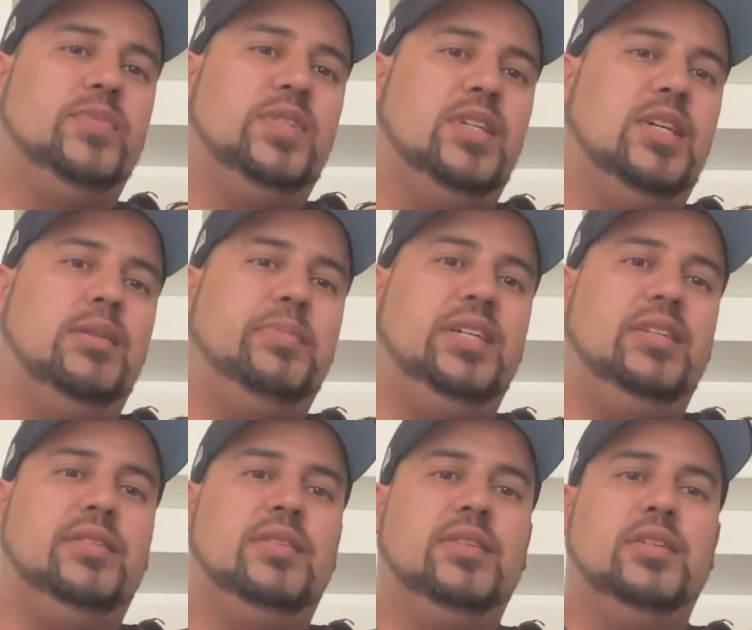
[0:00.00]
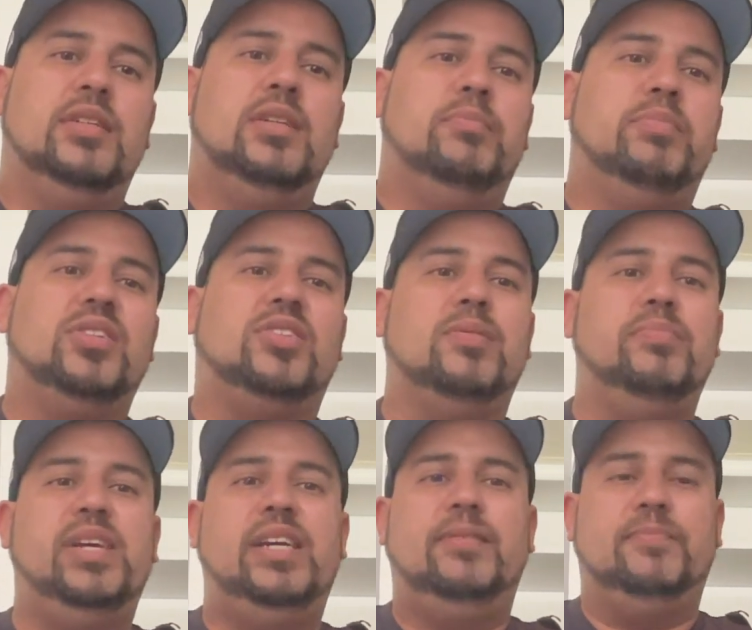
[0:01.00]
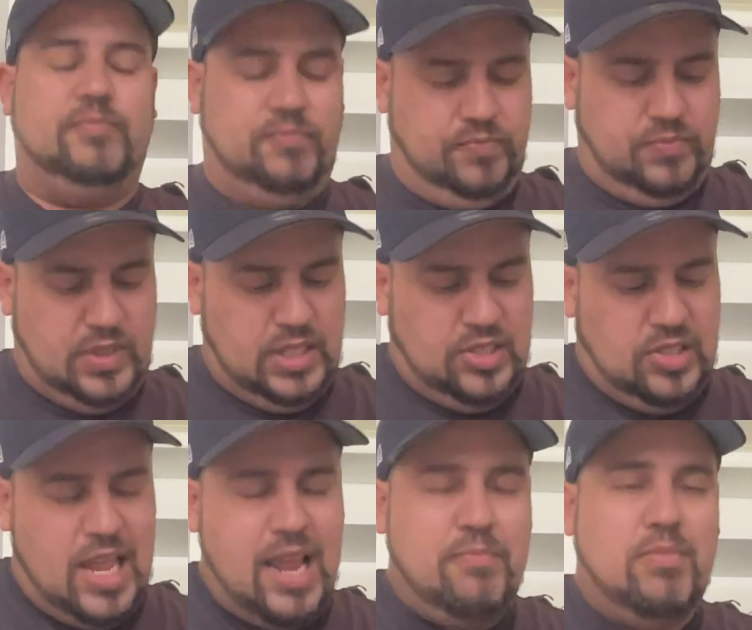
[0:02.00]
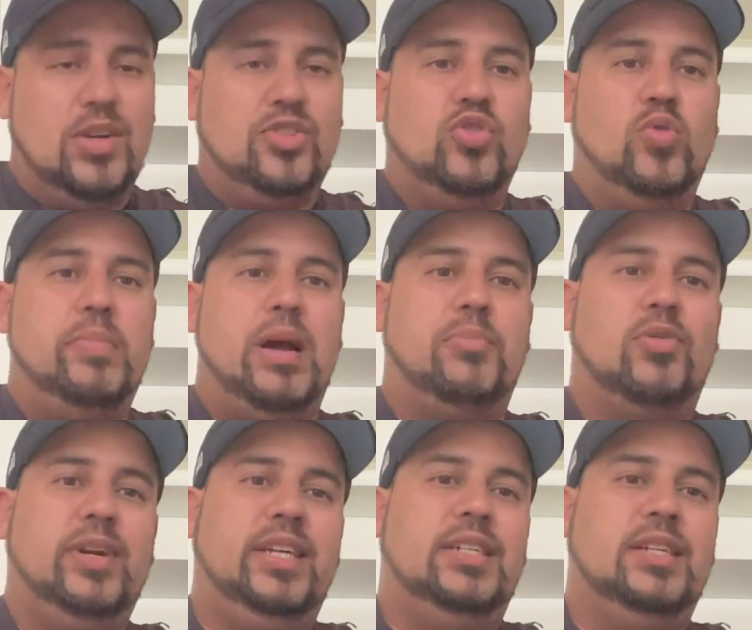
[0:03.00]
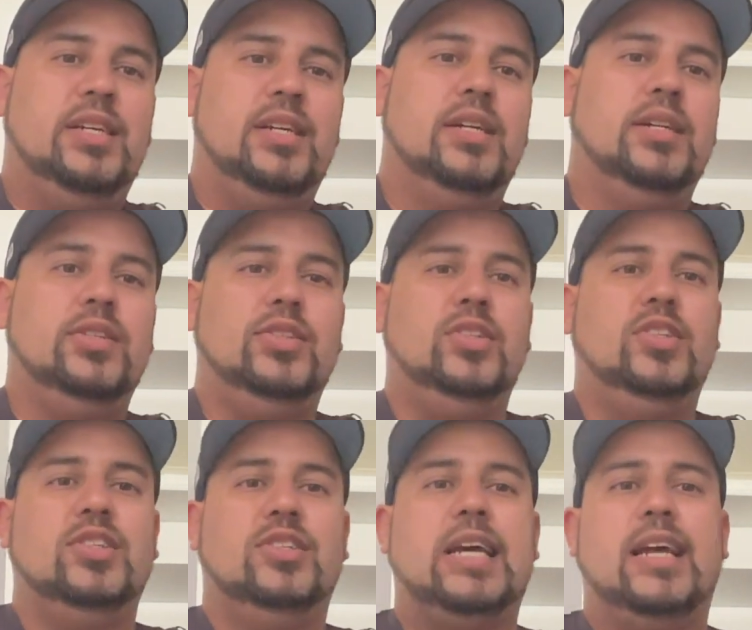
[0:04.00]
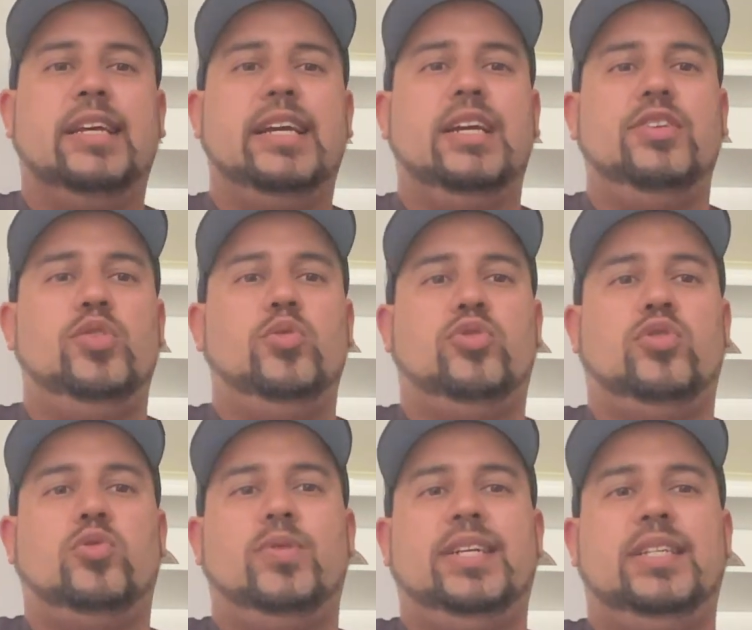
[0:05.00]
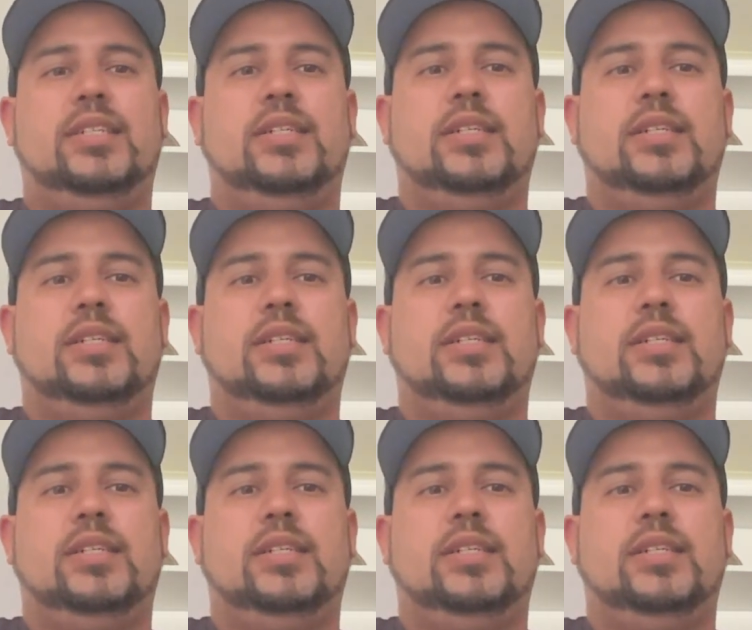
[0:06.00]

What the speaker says: You know what I mean? But to me, it's like muscle memory. You just got to get used to it.